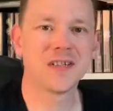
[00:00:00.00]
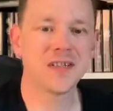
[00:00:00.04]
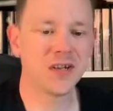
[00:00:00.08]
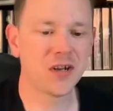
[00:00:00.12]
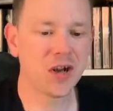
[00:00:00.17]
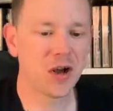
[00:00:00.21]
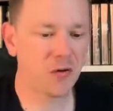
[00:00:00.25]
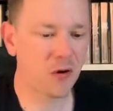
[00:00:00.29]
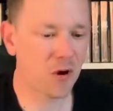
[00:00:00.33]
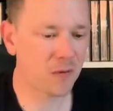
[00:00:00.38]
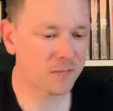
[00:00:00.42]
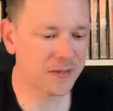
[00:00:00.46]
You
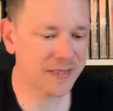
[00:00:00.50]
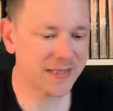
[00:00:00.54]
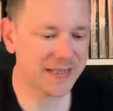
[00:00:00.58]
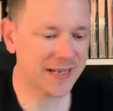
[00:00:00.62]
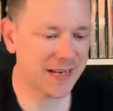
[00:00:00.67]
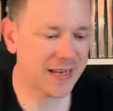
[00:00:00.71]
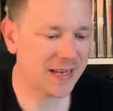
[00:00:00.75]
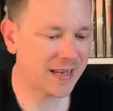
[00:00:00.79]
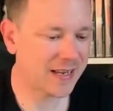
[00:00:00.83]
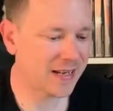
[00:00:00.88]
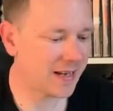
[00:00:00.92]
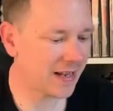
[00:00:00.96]
know, I'm
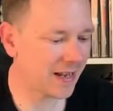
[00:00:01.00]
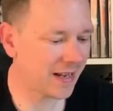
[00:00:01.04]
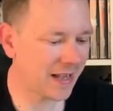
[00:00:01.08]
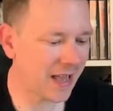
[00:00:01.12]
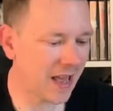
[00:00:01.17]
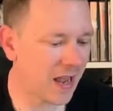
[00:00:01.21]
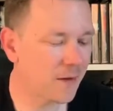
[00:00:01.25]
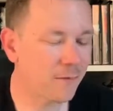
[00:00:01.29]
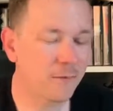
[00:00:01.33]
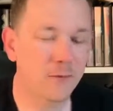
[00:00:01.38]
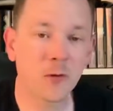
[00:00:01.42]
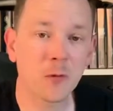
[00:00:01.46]
seeing a
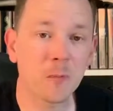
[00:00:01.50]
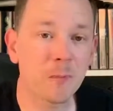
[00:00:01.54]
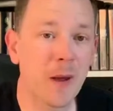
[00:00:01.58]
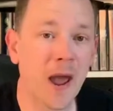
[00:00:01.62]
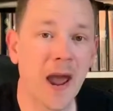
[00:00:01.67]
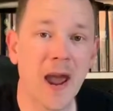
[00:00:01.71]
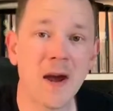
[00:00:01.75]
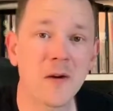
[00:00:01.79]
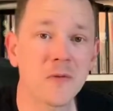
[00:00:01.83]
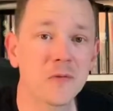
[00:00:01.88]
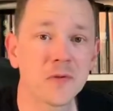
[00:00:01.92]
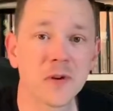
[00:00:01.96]
game for
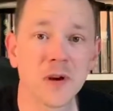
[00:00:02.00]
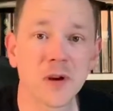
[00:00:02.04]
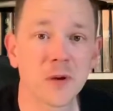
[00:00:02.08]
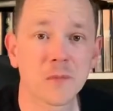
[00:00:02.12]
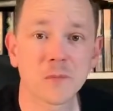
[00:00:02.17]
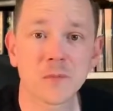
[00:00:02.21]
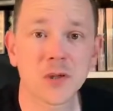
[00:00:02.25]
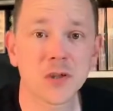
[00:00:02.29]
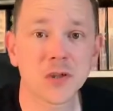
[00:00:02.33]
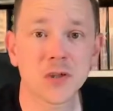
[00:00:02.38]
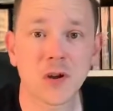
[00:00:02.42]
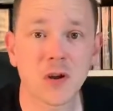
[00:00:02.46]
£1 and
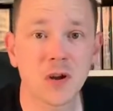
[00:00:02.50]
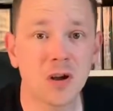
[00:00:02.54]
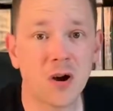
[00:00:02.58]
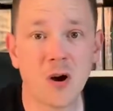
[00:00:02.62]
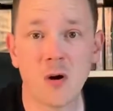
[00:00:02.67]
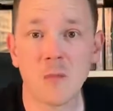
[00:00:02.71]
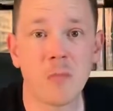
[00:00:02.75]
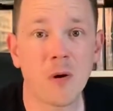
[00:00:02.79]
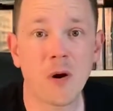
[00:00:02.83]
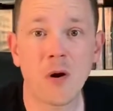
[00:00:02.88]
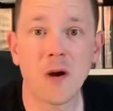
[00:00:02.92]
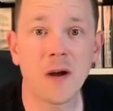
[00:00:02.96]
I'm just like,
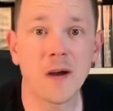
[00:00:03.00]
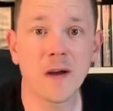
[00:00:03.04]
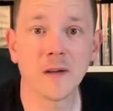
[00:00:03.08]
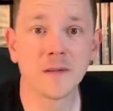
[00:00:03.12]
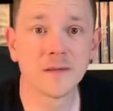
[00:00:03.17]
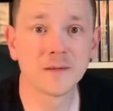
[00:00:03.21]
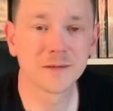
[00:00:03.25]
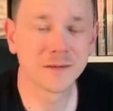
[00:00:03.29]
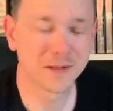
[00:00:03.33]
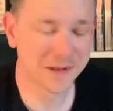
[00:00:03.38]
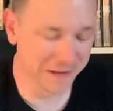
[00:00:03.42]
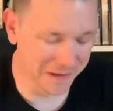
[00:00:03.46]
I'll buy
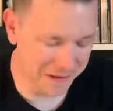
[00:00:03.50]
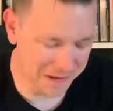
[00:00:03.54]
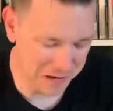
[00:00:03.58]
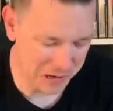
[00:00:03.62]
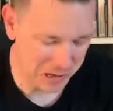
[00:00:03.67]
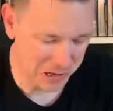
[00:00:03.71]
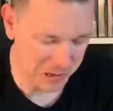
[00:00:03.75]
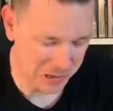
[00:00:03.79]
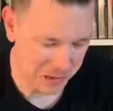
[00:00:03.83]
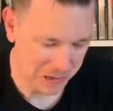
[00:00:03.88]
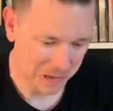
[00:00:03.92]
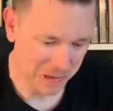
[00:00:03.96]

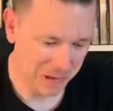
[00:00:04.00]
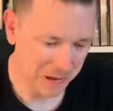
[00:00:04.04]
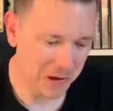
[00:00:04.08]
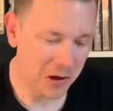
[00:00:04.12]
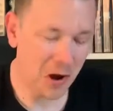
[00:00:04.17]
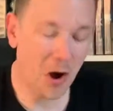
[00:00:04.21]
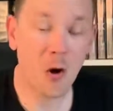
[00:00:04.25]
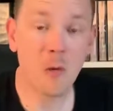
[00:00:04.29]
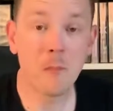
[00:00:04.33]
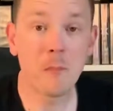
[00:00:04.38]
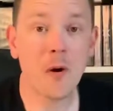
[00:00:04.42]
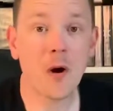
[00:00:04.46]
it.
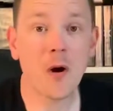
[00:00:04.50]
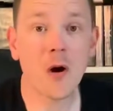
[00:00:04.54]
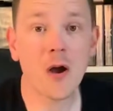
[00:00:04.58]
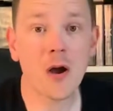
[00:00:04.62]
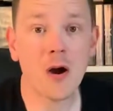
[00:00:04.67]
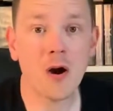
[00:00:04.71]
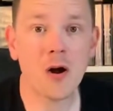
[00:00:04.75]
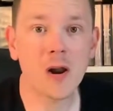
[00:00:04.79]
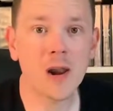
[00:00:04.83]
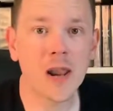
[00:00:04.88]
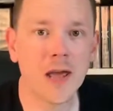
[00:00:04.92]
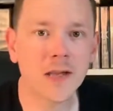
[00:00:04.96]
I'll buy
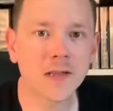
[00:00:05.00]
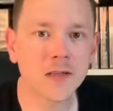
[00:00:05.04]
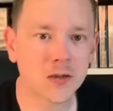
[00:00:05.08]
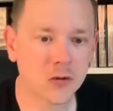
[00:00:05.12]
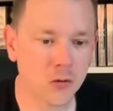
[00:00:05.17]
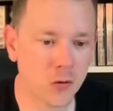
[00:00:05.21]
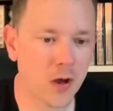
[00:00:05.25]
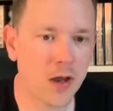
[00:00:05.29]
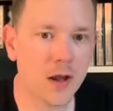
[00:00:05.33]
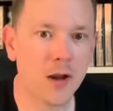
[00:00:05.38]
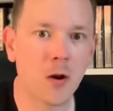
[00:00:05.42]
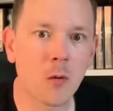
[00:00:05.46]
it, I'll add
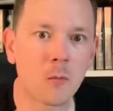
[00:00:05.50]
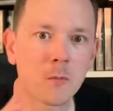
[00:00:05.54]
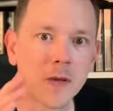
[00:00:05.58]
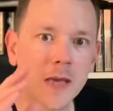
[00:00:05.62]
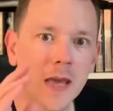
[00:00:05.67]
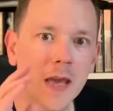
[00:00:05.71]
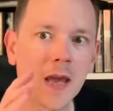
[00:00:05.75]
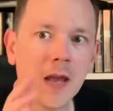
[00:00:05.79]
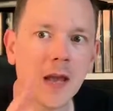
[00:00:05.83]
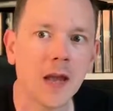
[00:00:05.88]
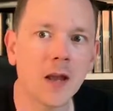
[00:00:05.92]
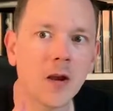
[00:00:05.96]
to it, and I'm
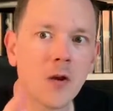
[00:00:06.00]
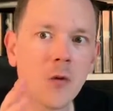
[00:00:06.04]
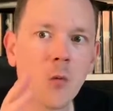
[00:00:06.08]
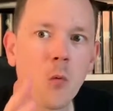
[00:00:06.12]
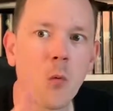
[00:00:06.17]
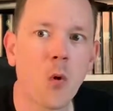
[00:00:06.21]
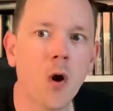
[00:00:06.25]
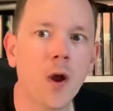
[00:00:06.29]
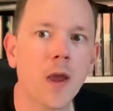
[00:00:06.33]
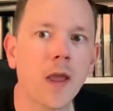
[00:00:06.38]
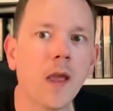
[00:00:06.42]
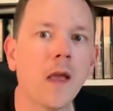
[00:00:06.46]
getting
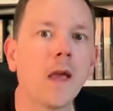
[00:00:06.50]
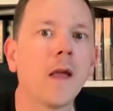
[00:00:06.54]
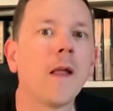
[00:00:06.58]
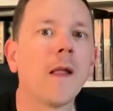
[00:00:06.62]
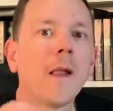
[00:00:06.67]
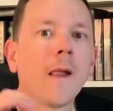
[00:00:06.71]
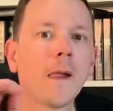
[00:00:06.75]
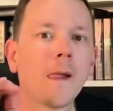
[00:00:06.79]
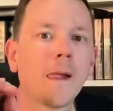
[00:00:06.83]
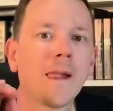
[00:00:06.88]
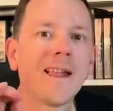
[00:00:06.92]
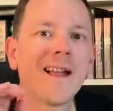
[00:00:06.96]
quite
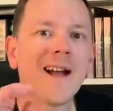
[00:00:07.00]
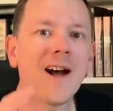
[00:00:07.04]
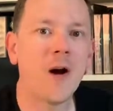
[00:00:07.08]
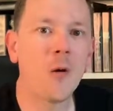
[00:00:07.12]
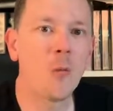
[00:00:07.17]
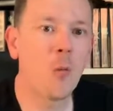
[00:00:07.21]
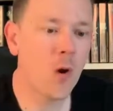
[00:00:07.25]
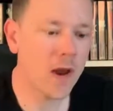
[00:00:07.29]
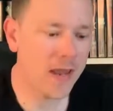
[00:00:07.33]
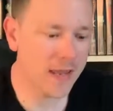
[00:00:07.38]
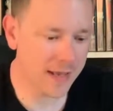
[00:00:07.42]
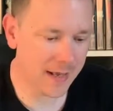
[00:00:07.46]
a
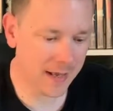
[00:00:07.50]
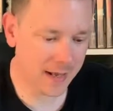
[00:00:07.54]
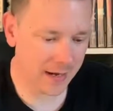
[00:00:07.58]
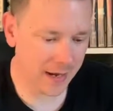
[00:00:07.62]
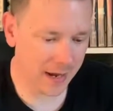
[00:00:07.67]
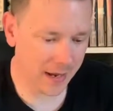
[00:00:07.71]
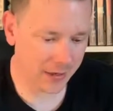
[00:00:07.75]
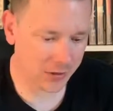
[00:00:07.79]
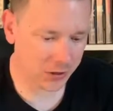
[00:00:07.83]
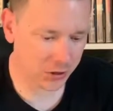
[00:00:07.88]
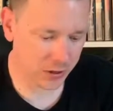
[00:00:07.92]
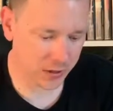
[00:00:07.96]
Wii
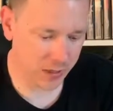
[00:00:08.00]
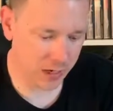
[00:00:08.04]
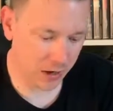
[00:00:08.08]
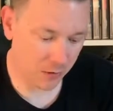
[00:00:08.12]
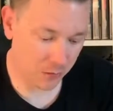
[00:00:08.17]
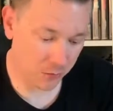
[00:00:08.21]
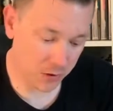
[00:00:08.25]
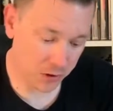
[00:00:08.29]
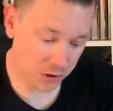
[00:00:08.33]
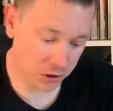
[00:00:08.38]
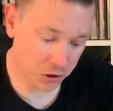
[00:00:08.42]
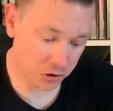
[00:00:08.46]
collection now,
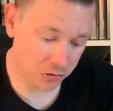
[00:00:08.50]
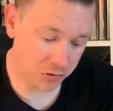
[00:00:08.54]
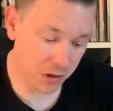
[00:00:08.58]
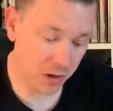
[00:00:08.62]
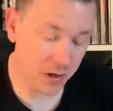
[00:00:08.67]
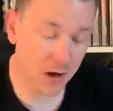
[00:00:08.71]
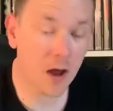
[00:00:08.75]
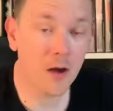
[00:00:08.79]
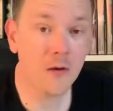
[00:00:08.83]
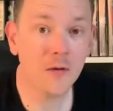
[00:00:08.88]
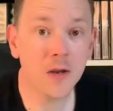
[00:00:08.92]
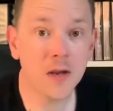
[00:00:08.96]
which, you
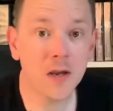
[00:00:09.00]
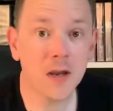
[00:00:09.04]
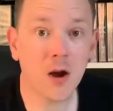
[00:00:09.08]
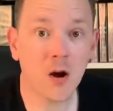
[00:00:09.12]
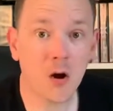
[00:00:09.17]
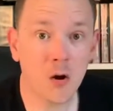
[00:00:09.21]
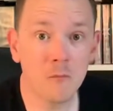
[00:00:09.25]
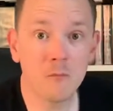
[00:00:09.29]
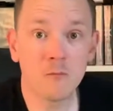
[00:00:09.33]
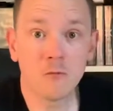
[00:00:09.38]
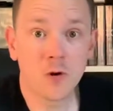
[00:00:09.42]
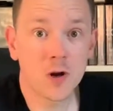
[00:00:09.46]
know,
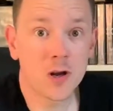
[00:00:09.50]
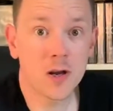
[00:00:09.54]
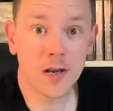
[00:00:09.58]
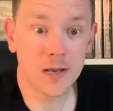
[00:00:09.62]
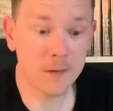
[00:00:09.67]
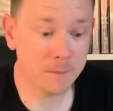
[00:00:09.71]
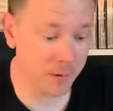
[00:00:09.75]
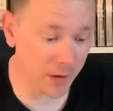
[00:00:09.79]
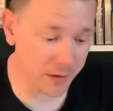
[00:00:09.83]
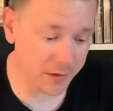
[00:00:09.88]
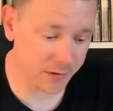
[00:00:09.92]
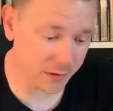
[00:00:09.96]
I'm really
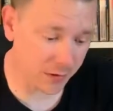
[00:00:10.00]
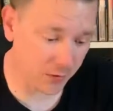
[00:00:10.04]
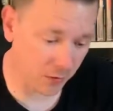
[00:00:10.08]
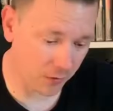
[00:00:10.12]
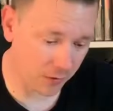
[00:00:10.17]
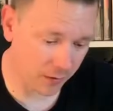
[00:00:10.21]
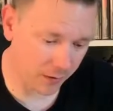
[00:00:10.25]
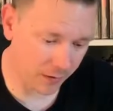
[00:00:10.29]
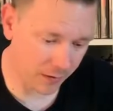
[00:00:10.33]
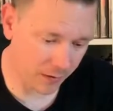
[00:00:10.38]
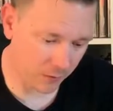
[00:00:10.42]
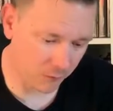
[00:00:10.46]
buzzing on
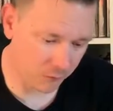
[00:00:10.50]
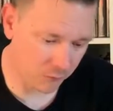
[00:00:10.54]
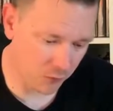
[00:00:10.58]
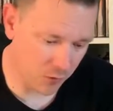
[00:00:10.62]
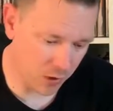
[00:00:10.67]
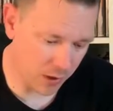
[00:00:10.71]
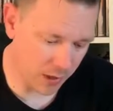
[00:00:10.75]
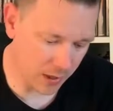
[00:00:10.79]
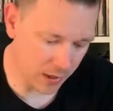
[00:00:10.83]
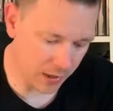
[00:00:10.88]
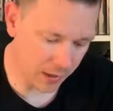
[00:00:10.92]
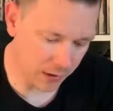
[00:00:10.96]
it. I'm
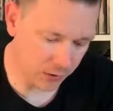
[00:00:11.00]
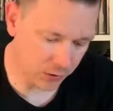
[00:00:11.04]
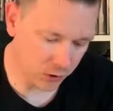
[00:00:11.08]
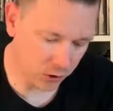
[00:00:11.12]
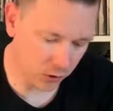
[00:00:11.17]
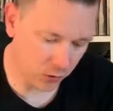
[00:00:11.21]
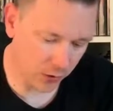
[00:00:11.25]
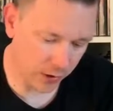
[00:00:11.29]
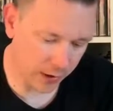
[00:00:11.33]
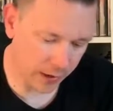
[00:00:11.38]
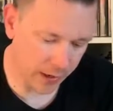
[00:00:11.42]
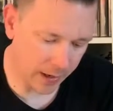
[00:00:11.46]
really
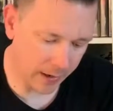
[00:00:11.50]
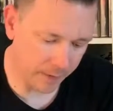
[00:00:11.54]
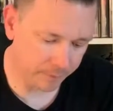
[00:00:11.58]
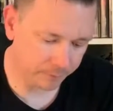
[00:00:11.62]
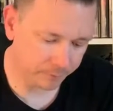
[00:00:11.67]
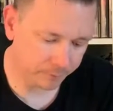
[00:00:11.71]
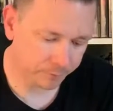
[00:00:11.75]
enjoying it.